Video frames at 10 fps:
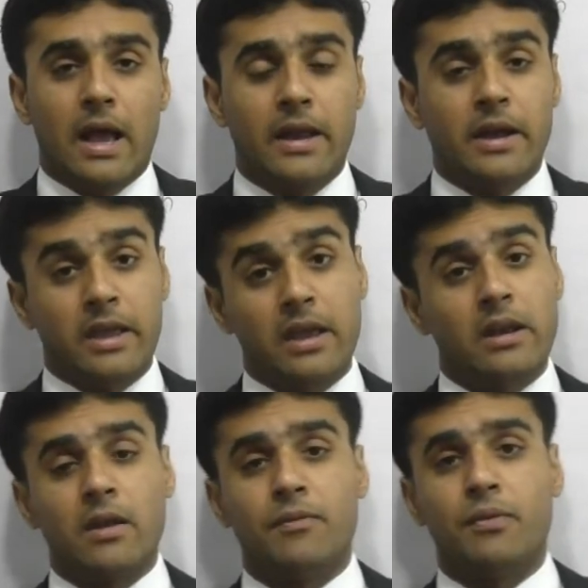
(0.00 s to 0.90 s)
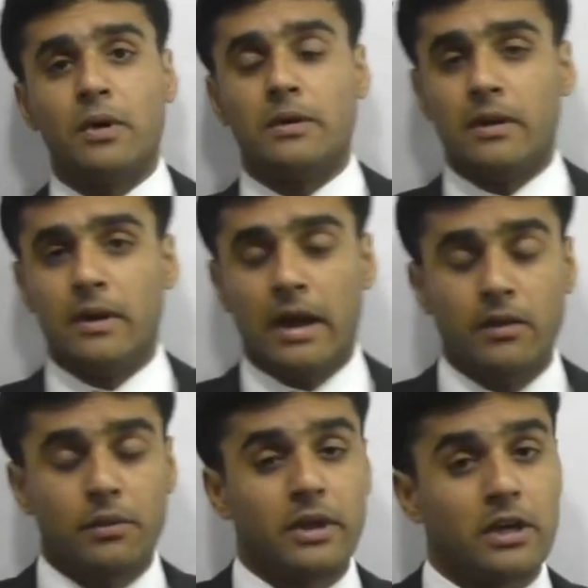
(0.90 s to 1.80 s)
And again, if
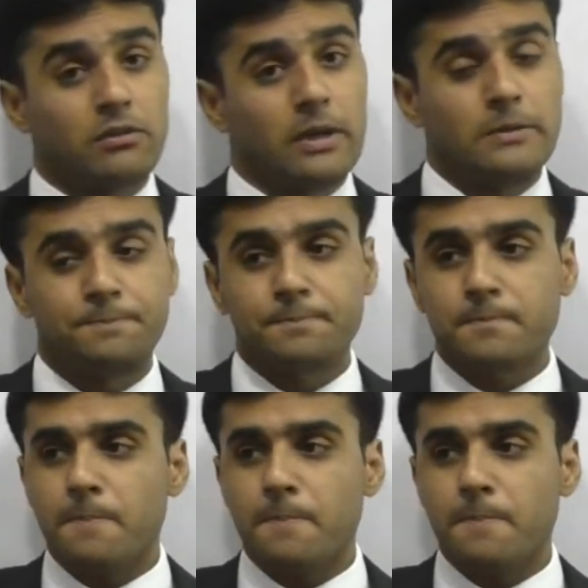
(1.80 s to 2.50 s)
another thing as well,